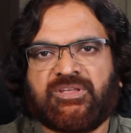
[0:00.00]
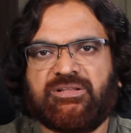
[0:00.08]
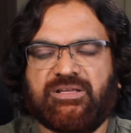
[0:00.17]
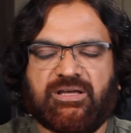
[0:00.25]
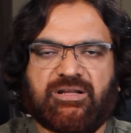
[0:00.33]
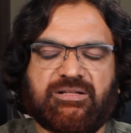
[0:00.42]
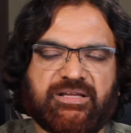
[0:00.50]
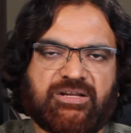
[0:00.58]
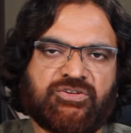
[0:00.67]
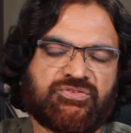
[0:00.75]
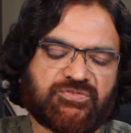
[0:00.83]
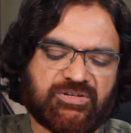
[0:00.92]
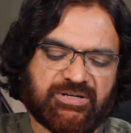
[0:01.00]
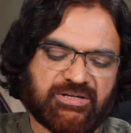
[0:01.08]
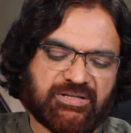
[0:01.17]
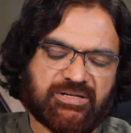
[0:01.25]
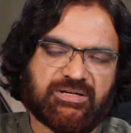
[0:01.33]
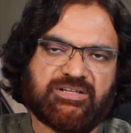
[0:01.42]
They are useful in
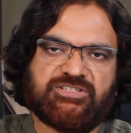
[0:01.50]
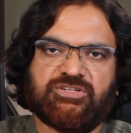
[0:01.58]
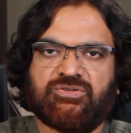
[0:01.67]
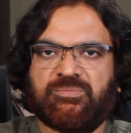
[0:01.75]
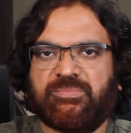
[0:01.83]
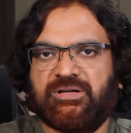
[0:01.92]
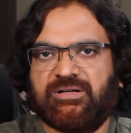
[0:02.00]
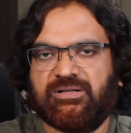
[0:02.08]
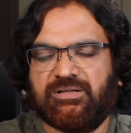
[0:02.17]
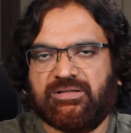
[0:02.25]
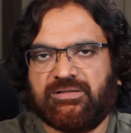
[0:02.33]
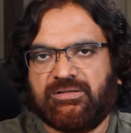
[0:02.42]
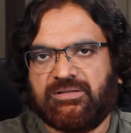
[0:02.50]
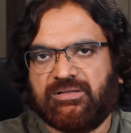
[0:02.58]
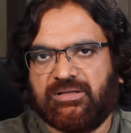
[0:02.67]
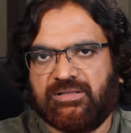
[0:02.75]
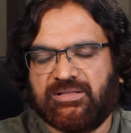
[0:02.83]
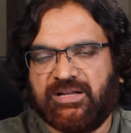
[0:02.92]
the dressing room and
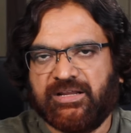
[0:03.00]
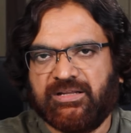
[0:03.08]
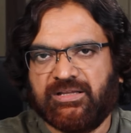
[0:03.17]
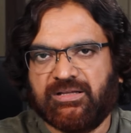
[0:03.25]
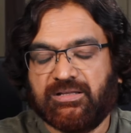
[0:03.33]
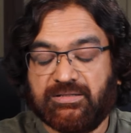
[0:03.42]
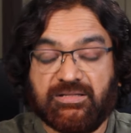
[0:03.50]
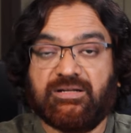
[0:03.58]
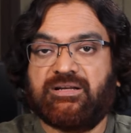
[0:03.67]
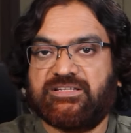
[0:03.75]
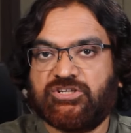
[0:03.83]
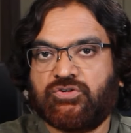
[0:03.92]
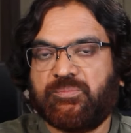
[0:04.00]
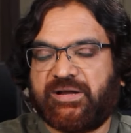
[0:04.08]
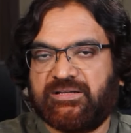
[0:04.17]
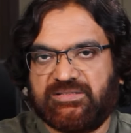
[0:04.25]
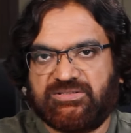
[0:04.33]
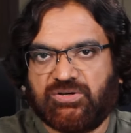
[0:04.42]
the dressing room
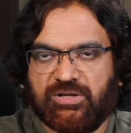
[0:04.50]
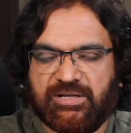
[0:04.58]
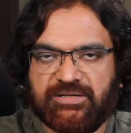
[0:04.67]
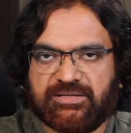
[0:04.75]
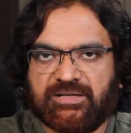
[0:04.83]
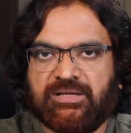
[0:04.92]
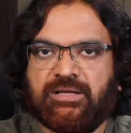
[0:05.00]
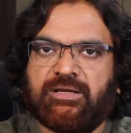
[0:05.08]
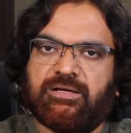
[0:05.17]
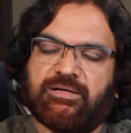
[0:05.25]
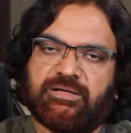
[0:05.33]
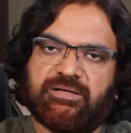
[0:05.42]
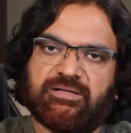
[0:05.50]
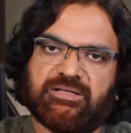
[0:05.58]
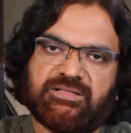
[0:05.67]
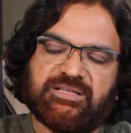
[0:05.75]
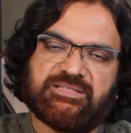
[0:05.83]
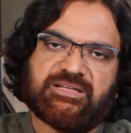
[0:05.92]
and the toilet.
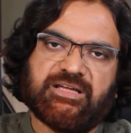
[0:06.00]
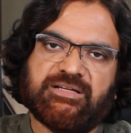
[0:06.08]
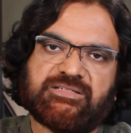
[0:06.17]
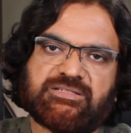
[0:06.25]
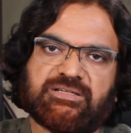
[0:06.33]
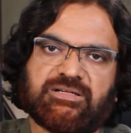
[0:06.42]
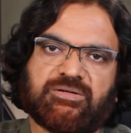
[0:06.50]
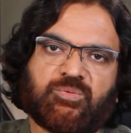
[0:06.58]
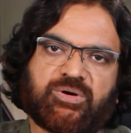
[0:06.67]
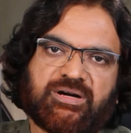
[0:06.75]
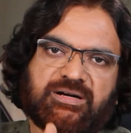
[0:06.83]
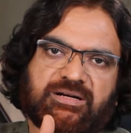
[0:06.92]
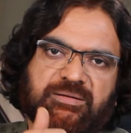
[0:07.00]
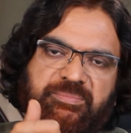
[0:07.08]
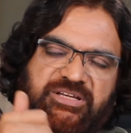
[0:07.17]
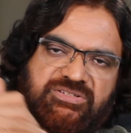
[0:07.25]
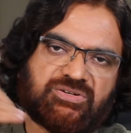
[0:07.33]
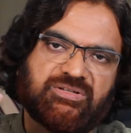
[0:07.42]
And these lights work
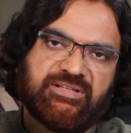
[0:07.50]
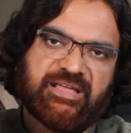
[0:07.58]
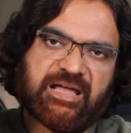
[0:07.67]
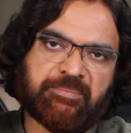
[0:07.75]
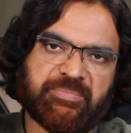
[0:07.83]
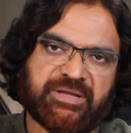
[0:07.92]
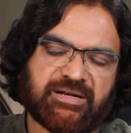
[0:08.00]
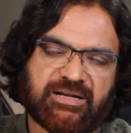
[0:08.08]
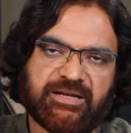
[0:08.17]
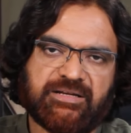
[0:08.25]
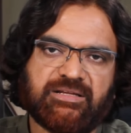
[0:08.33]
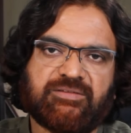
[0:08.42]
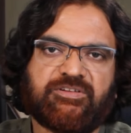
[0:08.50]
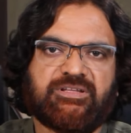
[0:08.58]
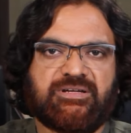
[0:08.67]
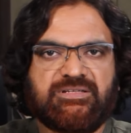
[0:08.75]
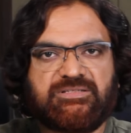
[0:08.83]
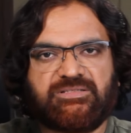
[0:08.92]
based on the ambient lighting. When
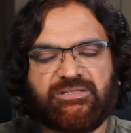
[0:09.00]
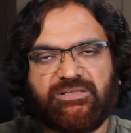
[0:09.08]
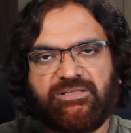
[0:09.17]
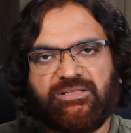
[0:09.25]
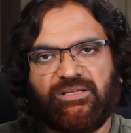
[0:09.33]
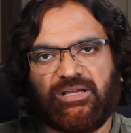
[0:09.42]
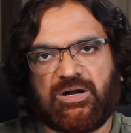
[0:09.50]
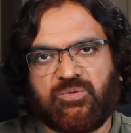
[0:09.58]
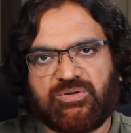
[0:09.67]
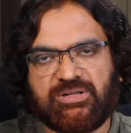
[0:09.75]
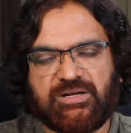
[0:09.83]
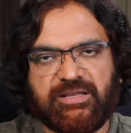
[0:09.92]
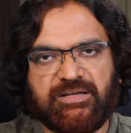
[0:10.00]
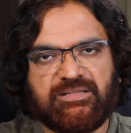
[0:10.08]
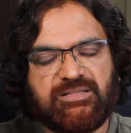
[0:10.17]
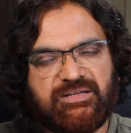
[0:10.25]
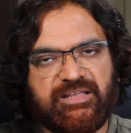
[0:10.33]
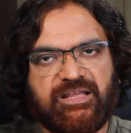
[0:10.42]
there is the outer
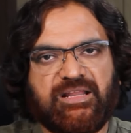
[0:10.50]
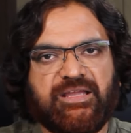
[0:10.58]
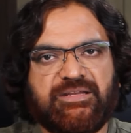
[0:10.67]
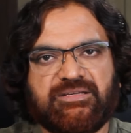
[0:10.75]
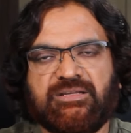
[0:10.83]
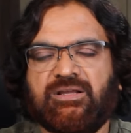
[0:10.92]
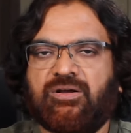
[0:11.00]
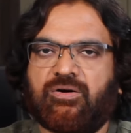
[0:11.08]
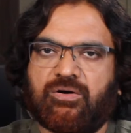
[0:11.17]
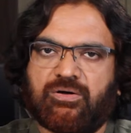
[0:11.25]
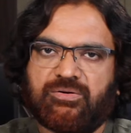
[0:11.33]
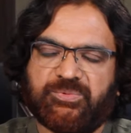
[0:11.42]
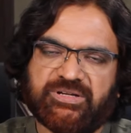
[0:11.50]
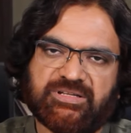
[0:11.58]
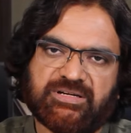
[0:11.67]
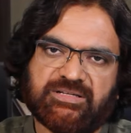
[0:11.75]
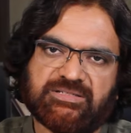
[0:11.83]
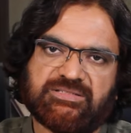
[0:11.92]
light, the daylight, or when
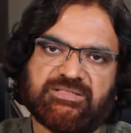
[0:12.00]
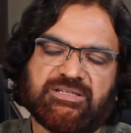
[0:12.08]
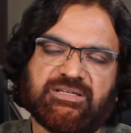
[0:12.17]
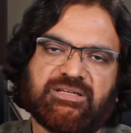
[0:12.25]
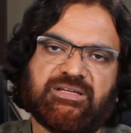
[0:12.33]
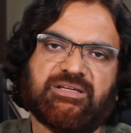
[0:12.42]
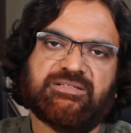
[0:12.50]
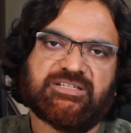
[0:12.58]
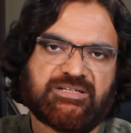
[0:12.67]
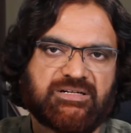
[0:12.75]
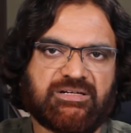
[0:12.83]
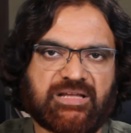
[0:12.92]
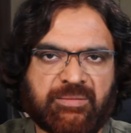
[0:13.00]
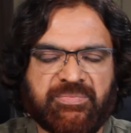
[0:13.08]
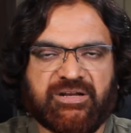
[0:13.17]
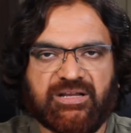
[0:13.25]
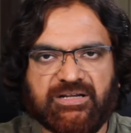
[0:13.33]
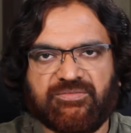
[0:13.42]
there is the general
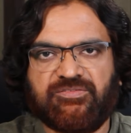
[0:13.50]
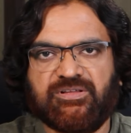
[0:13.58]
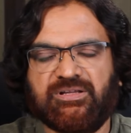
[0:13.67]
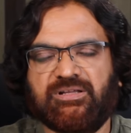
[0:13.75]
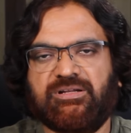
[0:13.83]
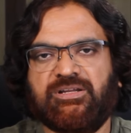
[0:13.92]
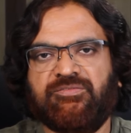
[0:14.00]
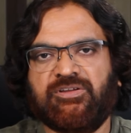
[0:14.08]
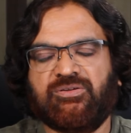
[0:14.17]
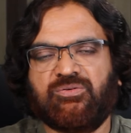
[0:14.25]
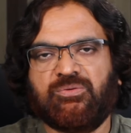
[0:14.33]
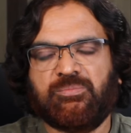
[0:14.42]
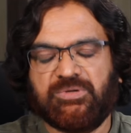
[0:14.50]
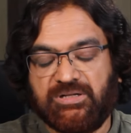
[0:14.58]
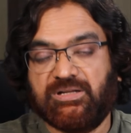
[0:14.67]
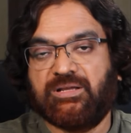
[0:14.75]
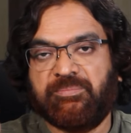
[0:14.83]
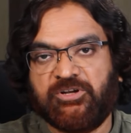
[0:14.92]
ambient light of the living room or
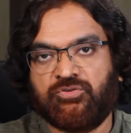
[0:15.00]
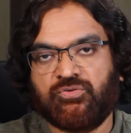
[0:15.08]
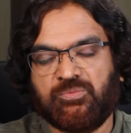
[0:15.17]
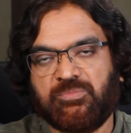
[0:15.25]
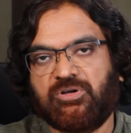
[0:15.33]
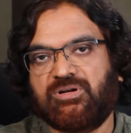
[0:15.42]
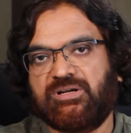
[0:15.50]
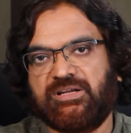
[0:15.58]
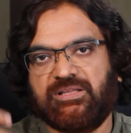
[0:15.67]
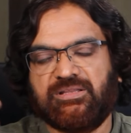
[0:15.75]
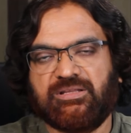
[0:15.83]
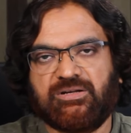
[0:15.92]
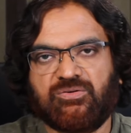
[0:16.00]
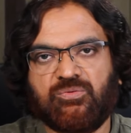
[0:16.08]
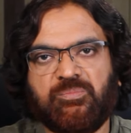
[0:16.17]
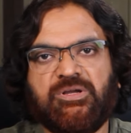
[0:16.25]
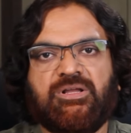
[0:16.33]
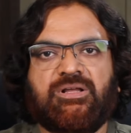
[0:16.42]
the bedroom or any other
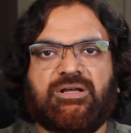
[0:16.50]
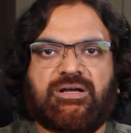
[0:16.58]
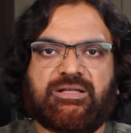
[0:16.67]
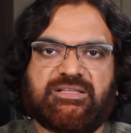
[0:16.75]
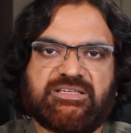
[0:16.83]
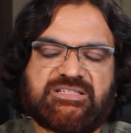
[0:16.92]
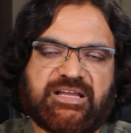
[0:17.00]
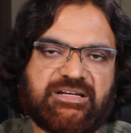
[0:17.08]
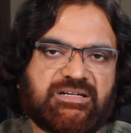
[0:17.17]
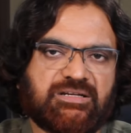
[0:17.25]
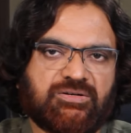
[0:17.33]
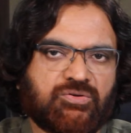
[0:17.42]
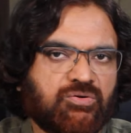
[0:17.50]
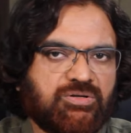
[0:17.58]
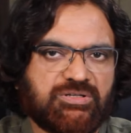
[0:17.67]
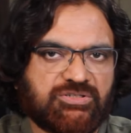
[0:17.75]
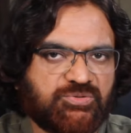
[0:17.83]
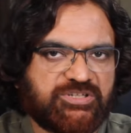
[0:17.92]
room, these light
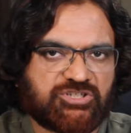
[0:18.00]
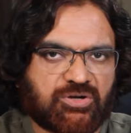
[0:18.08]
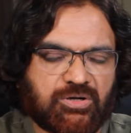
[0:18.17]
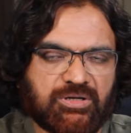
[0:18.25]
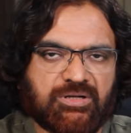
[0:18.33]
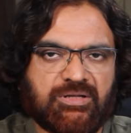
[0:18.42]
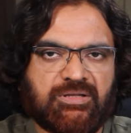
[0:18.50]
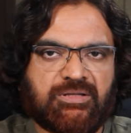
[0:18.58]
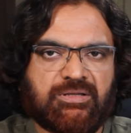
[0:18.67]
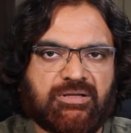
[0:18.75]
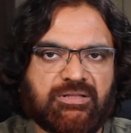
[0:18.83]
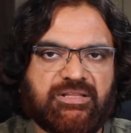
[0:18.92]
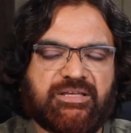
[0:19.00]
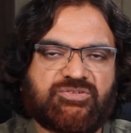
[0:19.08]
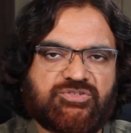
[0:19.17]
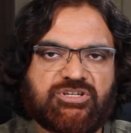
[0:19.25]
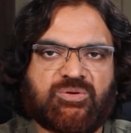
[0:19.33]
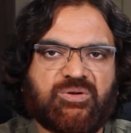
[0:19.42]
don't switch on. They
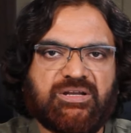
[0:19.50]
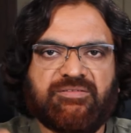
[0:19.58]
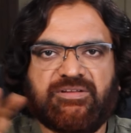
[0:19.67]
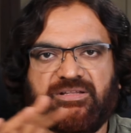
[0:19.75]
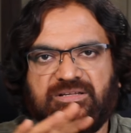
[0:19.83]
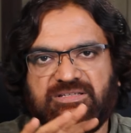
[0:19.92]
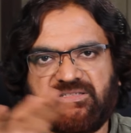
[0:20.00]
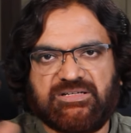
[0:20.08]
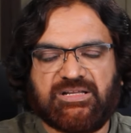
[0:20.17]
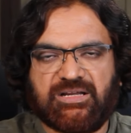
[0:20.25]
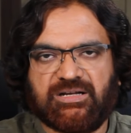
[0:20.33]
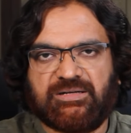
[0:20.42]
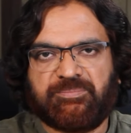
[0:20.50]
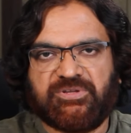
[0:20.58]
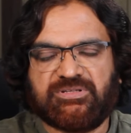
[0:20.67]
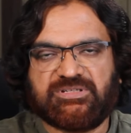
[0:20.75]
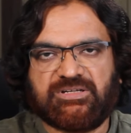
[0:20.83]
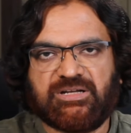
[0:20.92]
switch on only when there is
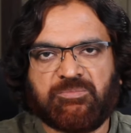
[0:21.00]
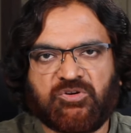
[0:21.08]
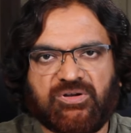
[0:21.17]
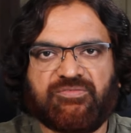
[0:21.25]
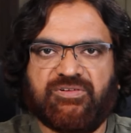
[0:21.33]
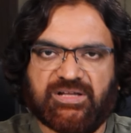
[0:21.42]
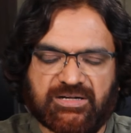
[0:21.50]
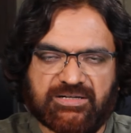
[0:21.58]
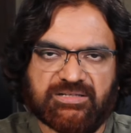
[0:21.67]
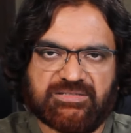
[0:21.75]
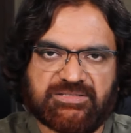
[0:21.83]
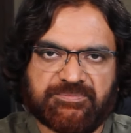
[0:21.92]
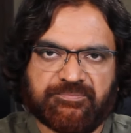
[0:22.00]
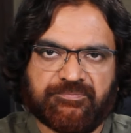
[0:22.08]
a certain amount of darkness.